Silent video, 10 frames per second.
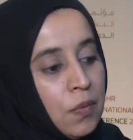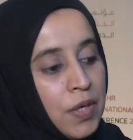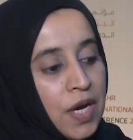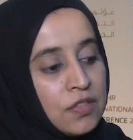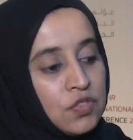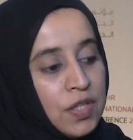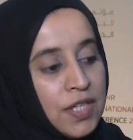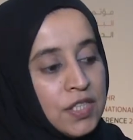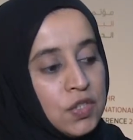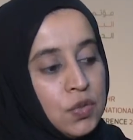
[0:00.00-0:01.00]
we are
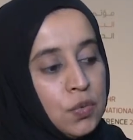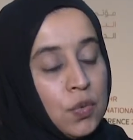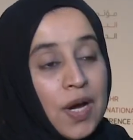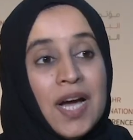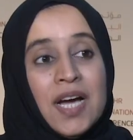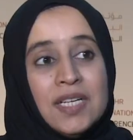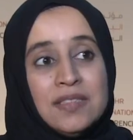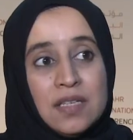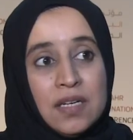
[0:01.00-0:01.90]
trying to add